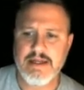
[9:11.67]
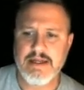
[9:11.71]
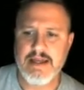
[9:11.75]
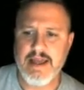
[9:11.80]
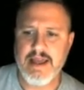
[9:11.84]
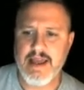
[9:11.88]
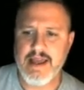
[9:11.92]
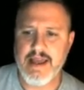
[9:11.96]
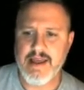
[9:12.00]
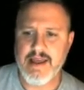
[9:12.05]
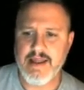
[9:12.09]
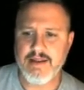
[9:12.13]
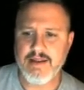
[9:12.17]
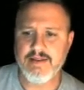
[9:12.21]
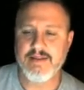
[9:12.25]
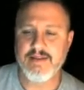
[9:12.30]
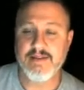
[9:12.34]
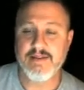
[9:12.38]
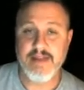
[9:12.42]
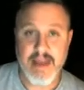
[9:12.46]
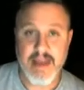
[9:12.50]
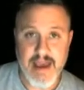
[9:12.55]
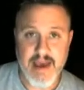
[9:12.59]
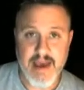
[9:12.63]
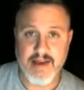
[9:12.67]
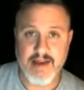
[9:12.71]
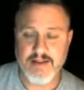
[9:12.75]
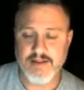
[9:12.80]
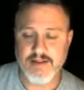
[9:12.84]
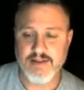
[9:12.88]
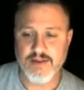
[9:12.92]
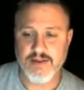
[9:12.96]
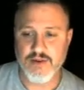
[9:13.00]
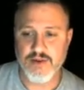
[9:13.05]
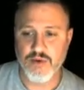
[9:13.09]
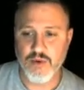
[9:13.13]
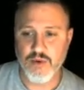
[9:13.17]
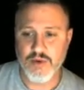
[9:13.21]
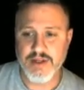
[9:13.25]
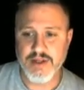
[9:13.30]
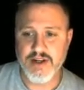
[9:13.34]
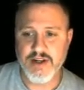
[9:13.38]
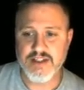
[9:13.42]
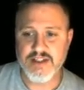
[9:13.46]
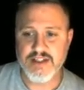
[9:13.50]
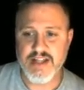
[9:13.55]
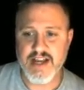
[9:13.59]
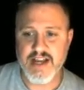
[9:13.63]
And yeah, the rule
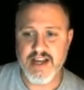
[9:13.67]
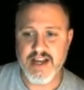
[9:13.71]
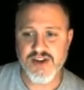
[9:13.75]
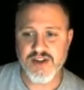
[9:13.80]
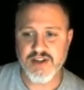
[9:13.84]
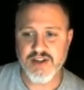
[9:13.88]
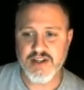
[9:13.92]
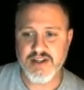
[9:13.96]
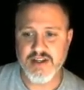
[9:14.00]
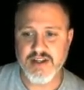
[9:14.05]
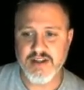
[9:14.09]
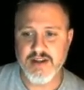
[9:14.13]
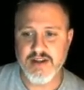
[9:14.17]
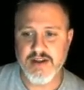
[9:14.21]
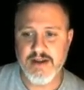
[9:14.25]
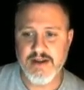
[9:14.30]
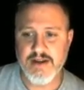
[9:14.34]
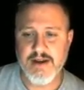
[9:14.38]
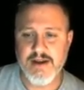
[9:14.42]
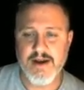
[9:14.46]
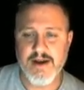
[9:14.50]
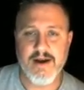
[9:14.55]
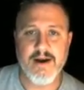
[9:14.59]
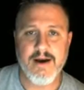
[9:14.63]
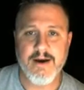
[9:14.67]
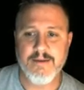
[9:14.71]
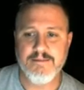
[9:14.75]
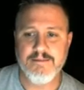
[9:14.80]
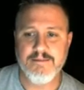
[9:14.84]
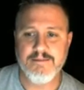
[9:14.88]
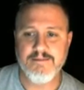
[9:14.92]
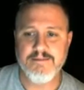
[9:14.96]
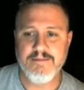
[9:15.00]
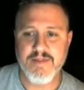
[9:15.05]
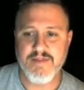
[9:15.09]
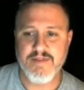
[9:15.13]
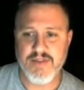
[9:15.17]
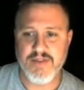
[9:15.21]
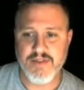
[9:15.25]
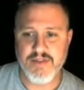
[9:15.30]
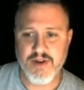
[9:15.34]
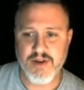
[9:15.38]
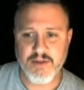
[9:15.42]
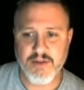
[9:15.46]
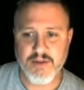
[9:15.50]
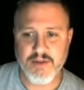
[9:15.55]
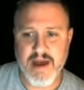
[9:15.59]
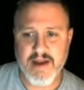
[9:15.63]
here is actually, if you
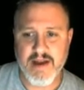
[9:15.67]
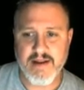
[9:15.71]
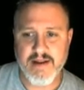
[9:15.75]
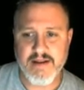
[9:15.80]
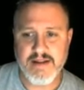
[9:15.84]
thought about it,